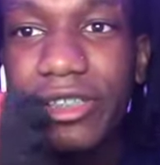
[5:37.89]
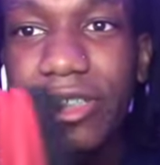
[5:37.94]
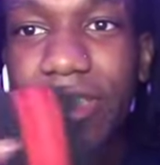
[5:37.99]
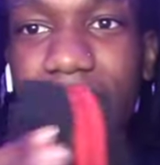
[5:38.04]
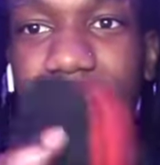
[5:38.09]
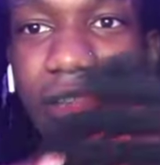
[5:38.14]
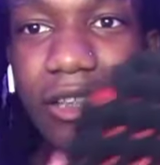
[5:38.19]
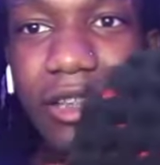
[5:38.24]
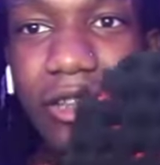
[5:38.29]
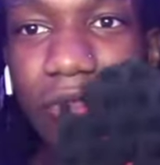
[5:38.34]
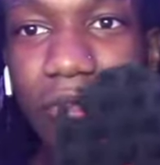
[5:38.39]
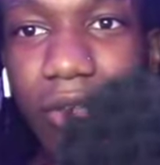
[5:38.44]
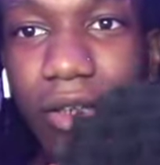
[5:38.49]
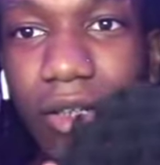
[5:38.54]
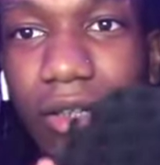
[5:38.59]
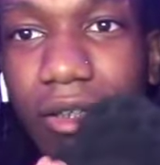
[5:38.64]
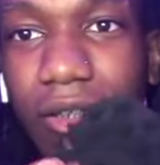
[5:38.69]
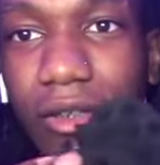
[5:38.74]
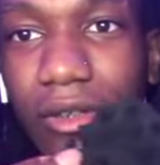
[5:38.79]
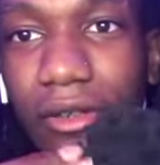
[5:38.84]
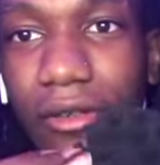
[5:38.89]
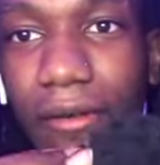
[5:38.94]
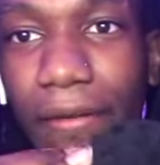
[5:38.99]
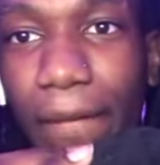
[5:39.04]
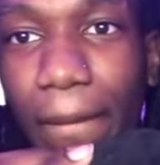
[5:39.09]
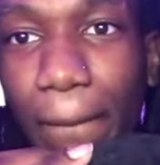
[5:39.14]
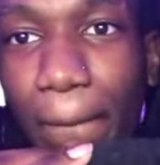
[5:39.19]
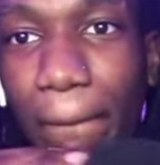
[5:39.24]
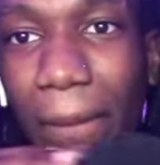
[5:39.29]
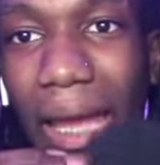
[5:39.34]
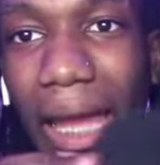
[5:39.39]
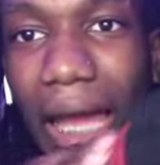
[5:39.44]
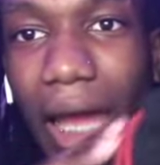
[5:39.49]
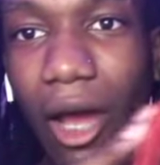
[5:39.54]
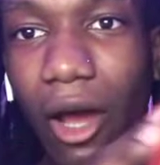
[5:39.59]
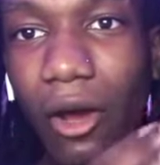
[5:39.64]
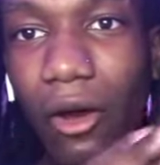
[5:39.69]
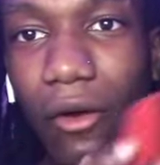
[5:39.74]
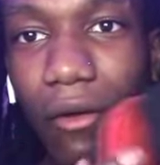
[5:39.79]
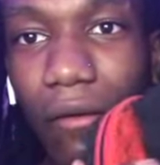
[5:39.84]
And look at this one.
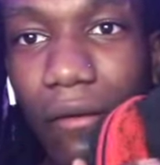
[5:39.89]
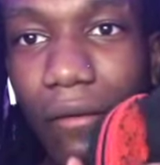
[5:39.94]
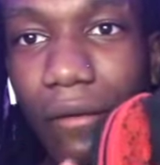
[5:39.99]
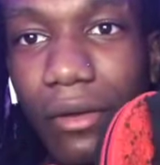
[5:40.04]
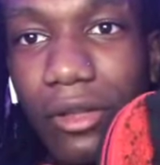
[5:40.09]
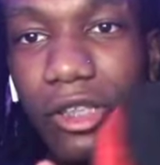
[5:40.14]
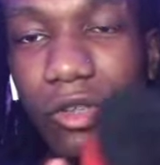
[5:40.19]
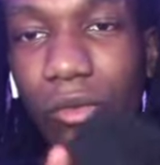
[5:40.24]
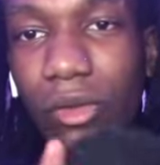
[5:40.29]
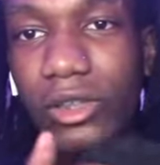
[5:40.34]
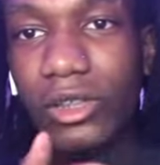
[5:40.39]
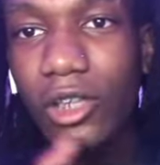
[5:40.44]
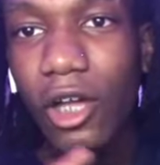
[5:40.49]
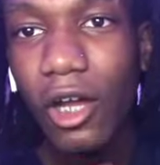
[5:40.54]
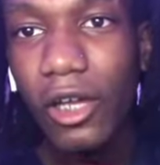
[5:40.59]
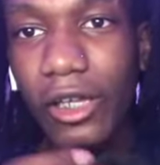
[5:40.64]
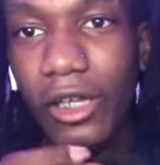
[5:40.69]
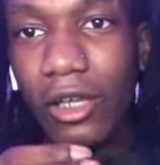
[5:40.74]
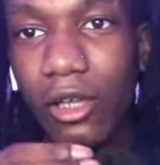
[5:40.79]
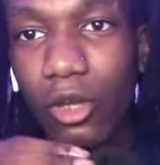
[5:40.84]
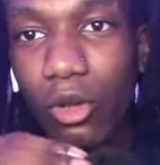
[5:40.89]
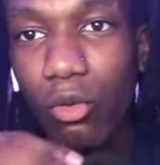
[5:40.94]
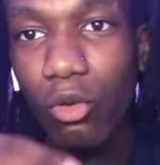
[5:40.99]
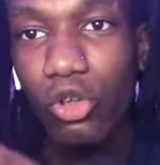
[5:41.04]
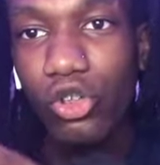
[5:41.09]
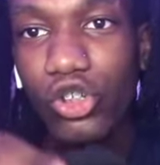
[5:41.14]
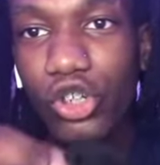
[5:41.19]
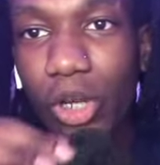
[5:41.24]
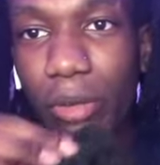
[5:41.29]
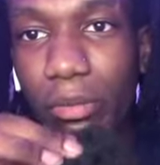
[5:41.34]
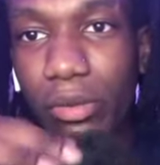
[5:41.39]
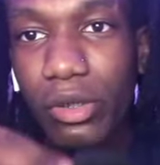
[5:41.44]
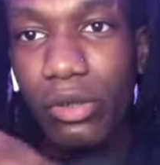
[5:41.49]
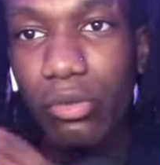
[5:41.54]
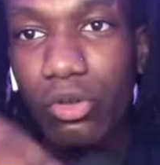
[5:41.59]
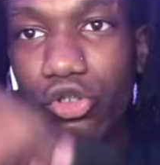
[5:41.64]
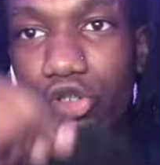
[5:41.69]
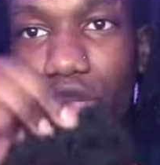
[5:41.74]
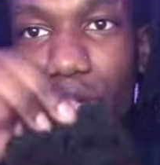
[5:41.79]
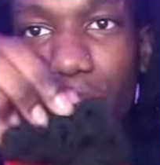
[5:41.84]
Wow, this one talking. What's up?
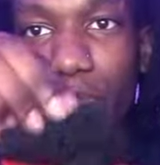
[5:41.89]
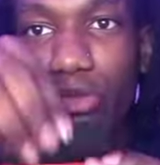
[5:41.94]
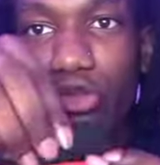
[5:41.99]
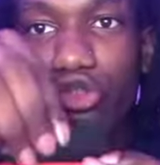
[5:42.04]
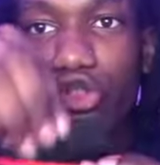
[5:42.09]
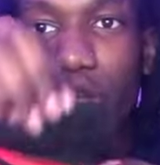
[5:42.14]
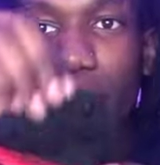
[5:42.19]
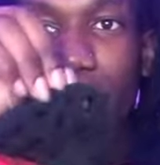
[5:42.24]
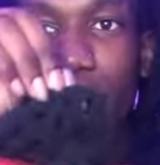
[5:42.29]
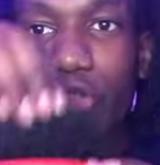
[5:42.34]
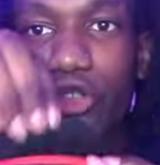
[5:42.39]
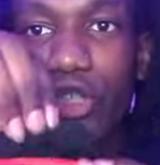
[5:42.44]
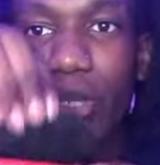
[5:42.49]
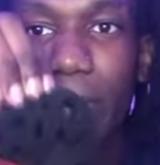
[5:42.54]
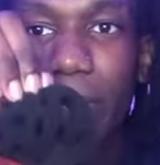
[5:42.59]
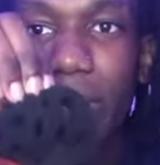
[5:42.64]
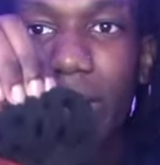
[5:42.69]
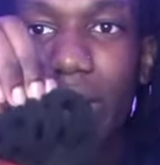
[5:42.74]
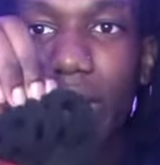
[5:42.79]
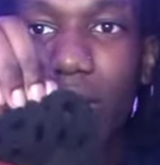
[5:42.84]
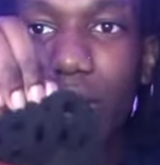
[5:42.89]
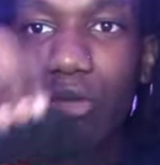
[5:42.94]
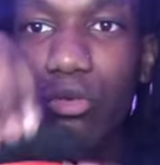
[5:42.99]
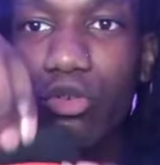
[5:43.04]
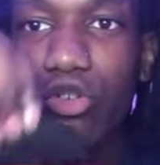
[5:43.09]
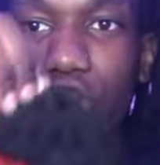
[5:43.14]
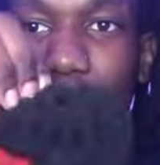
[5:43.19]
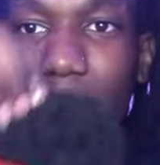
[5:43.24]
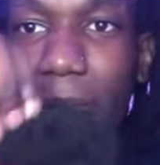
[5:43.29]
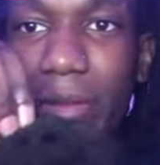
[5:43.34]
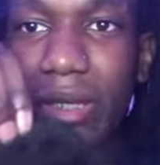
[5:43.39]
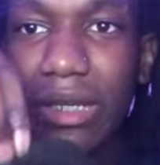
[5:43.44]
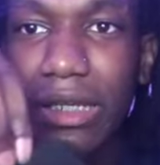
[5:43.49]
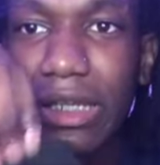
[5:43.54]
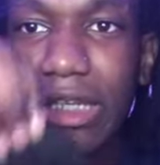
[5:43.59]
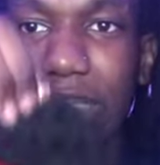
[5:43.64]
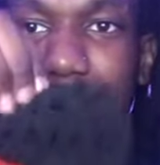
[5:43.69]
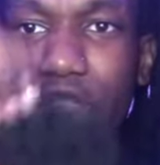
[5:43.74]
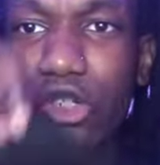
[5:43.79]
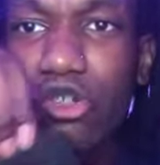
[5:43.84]
What's up? What's up? What's up? What's up?
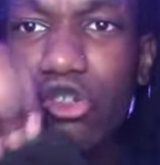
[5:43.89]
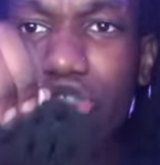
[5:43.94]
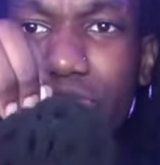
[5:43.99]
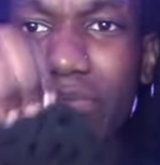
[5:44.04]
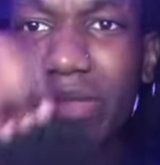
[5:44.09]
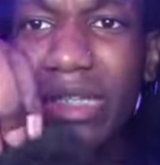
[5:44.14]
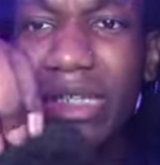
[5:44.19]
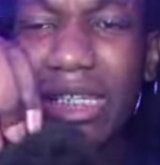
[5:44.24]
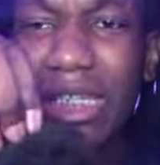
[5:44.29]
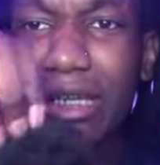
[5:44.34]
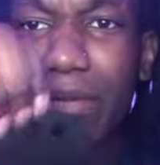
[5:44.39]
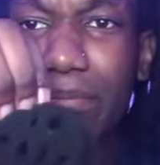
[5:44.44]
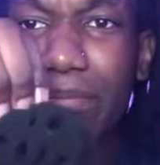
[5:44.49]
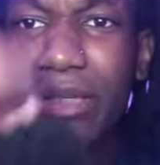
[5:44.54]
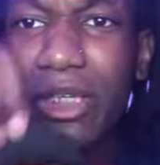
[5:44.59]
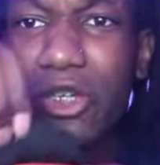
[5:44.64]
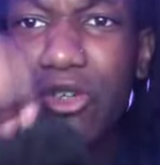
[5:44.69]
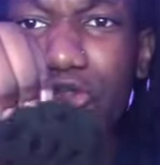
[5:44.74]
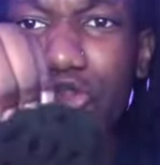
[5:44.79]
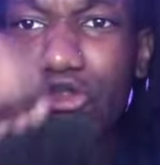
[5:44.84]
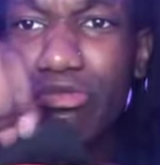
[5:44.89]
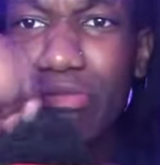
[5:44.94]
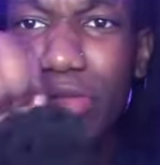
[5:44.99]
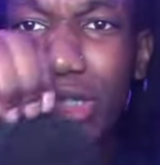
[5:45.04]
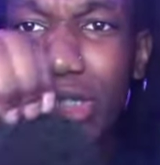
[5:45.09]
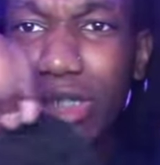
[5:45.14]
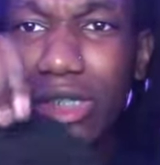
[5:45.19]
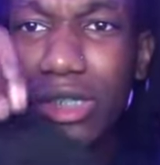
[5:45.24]
He used me. He abused me.